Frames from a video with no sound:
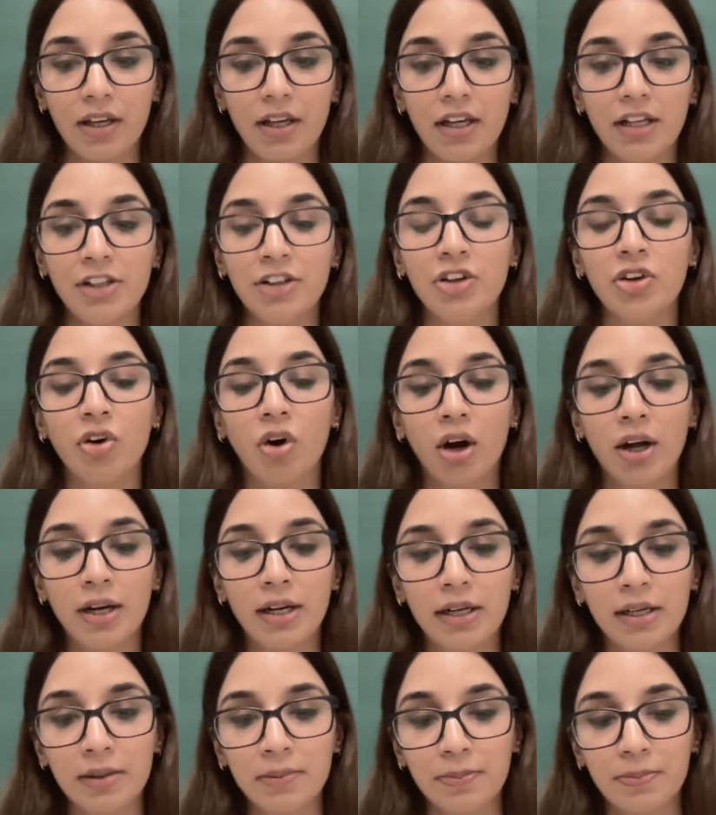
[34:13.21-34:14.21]
In
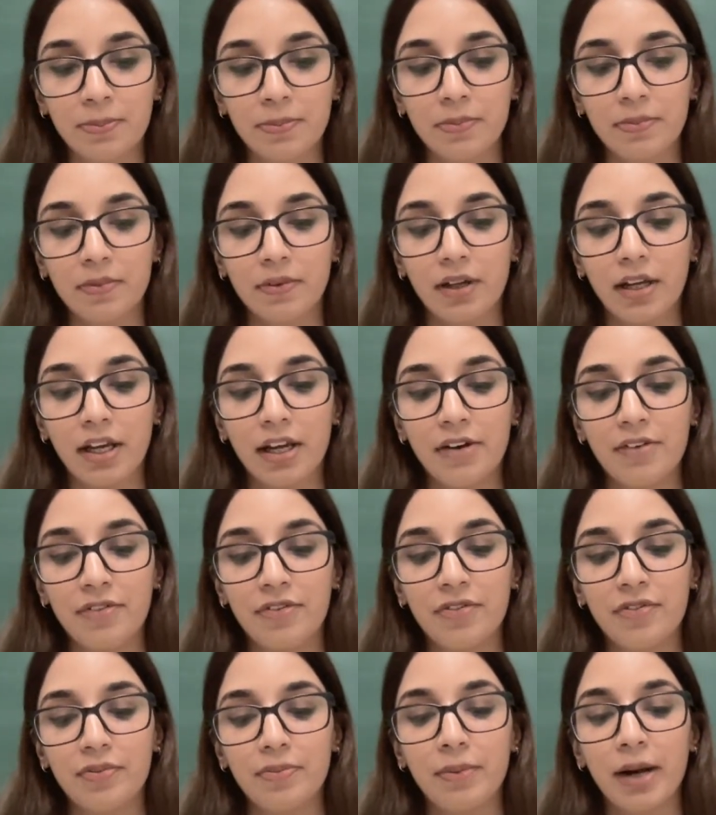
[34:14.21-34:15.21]
Europe,
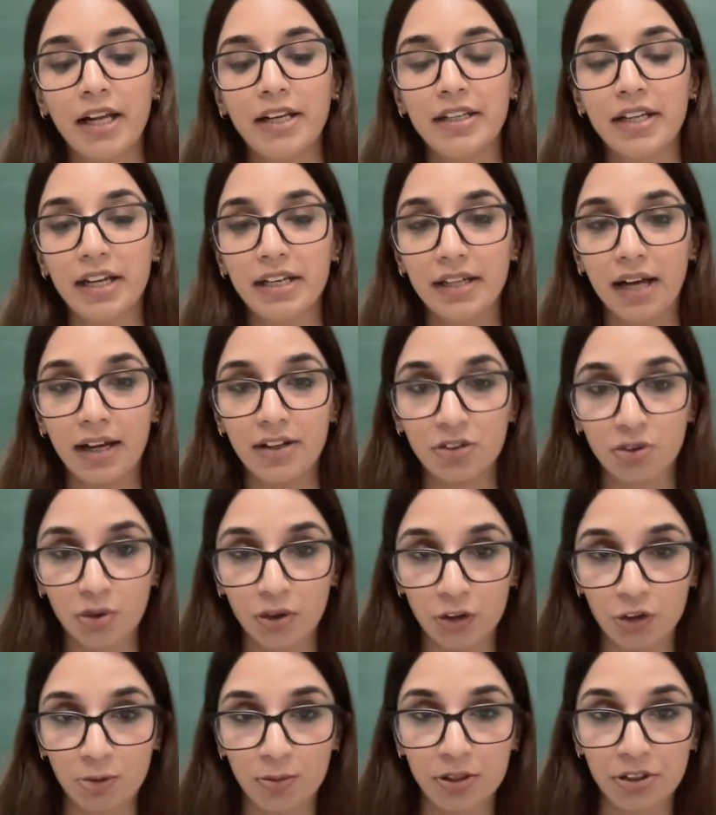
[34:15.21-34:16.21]
if my data is
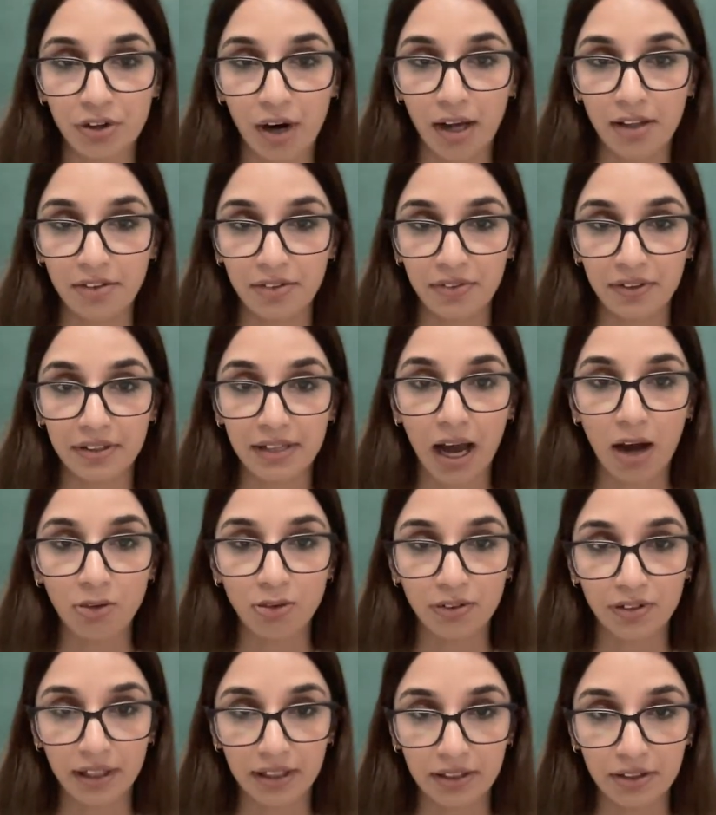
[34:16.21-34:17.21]
going to be transferred
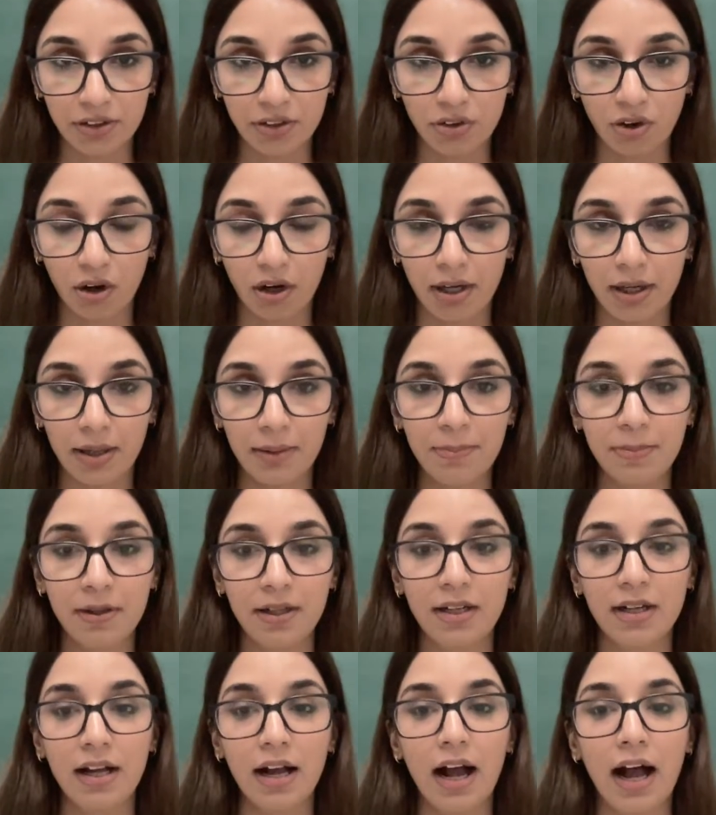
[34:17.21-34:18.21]
outside the Europe,
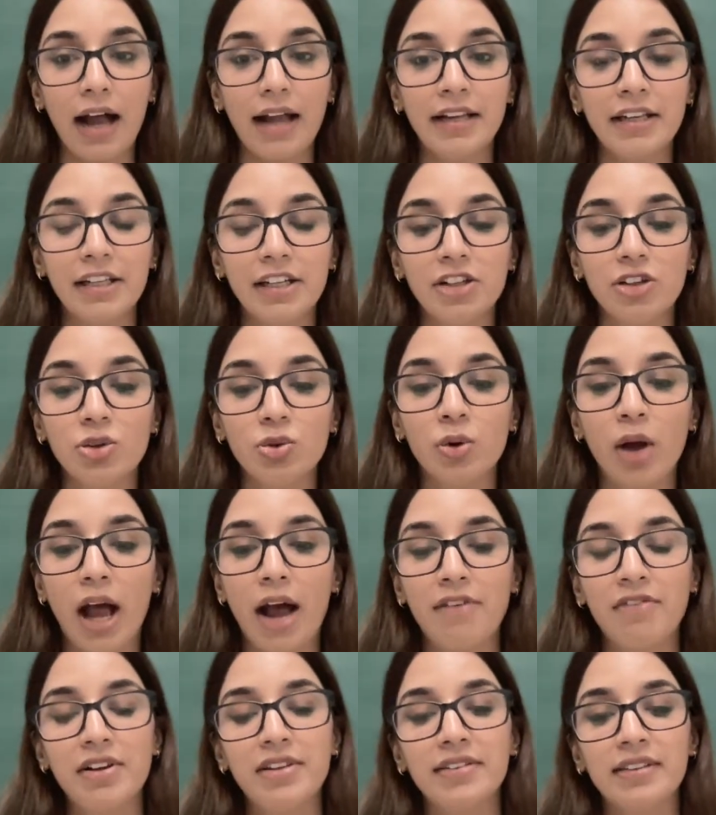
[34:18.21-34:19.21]
I need to
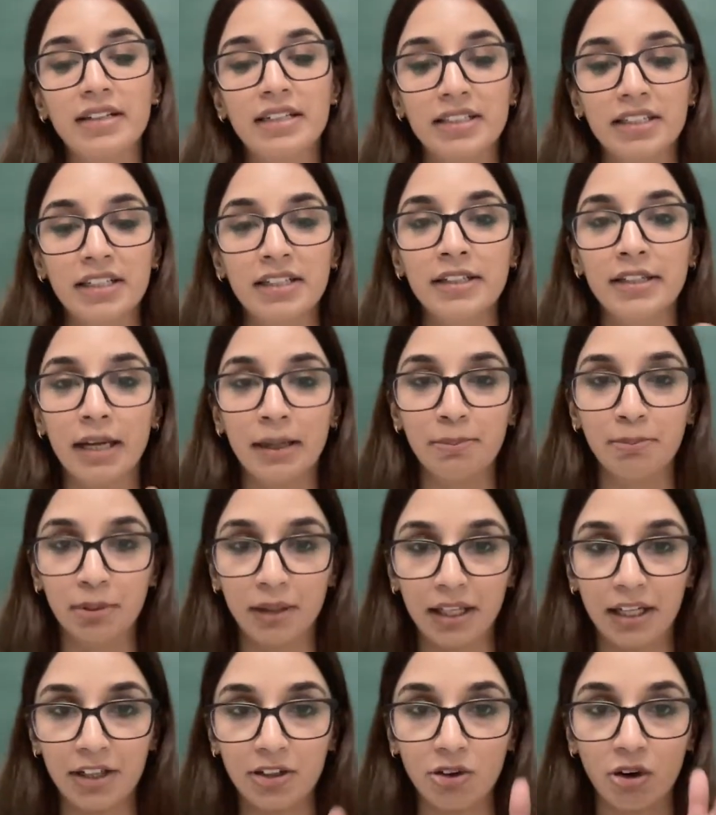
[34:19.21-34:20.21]
have a certain
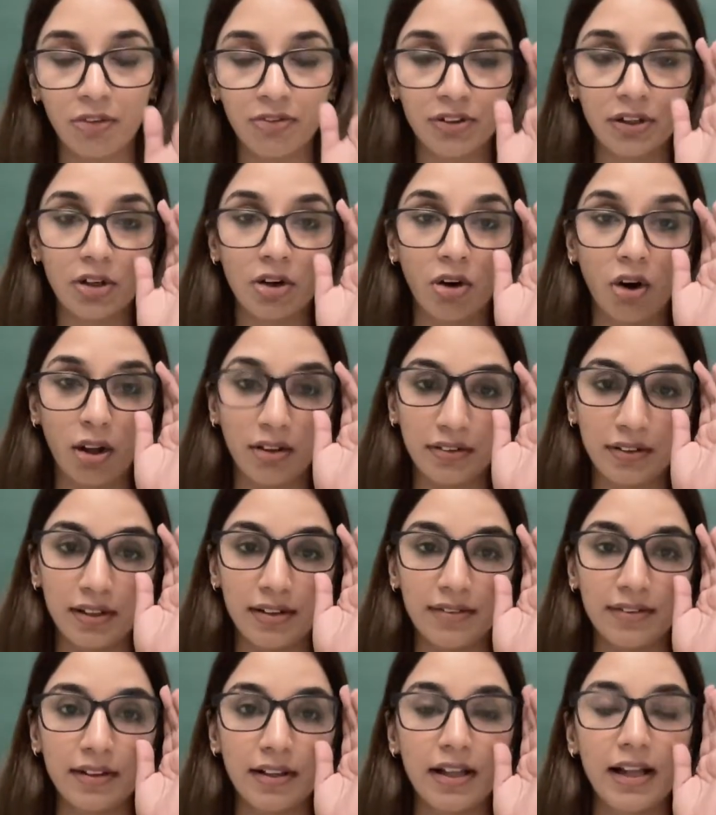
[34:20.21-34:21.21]
template of the
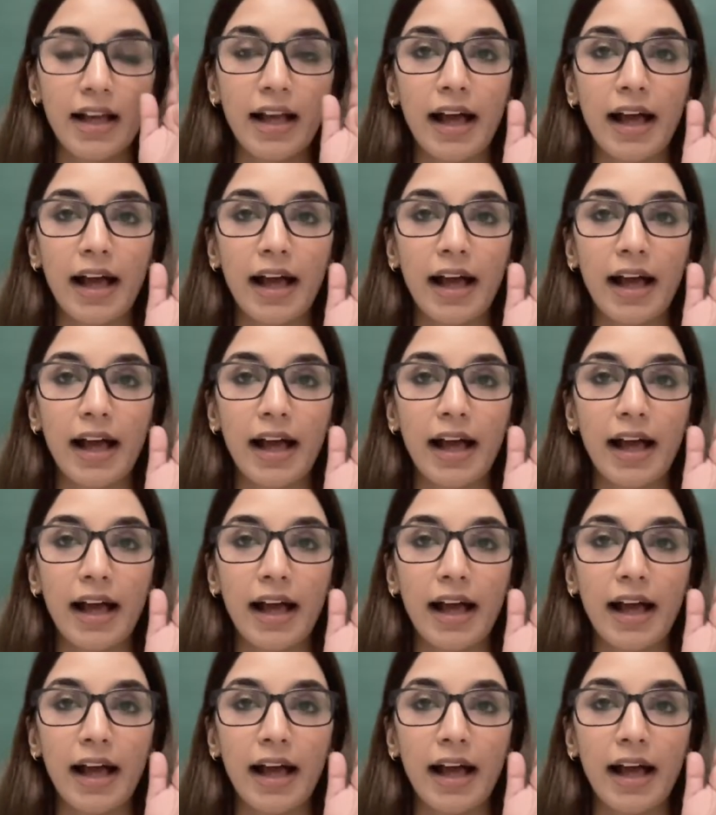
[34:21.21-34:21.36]
clauses.